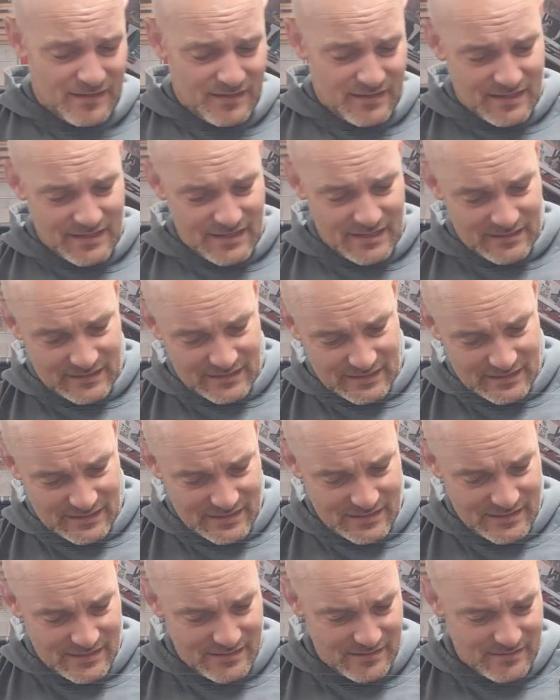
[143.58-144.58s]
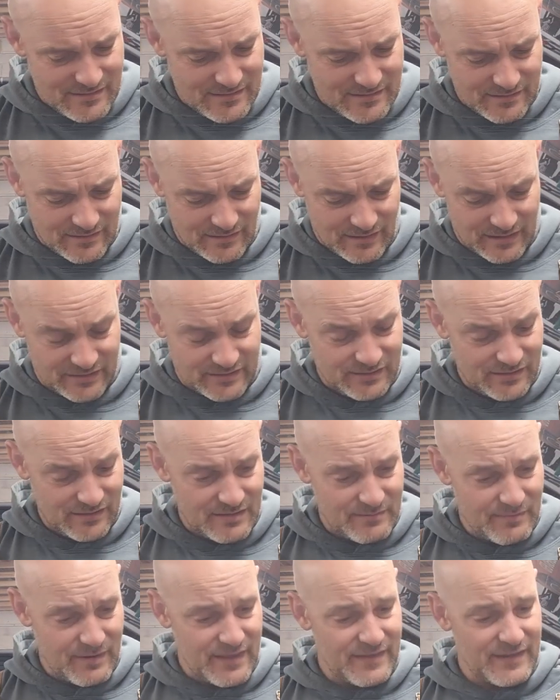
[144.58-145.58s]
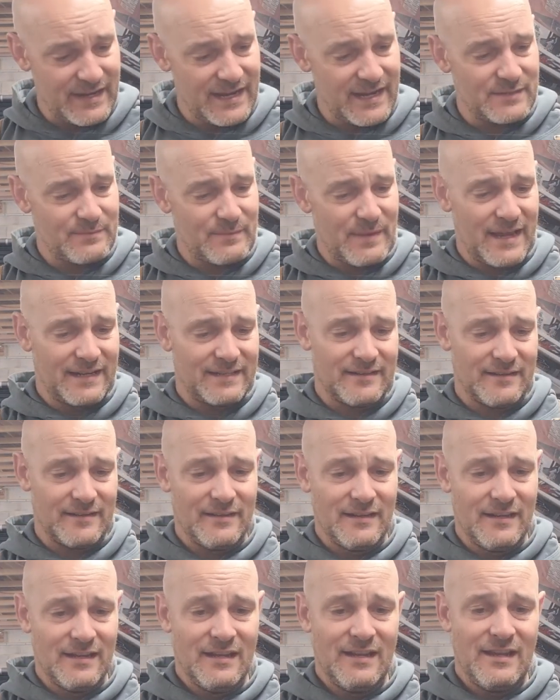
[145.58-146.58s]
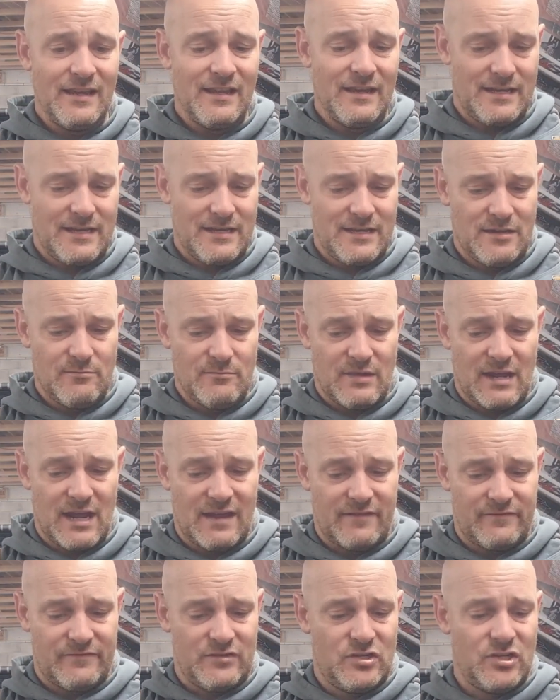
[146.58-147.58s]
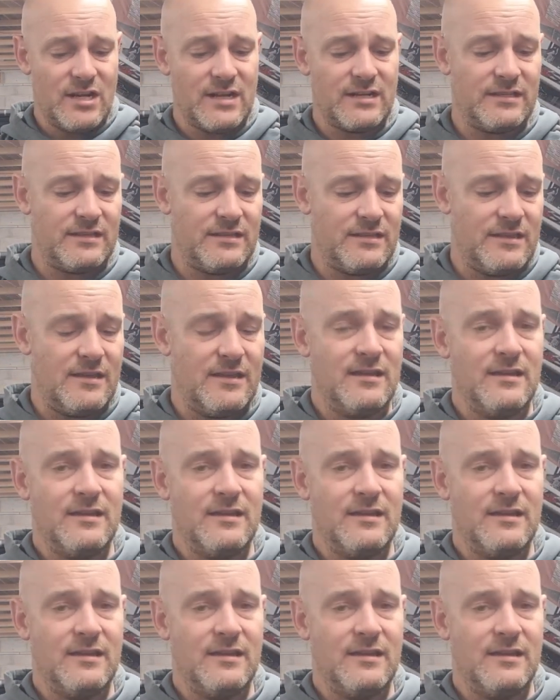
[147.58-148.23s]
It's certainly better than I expected. I've checked the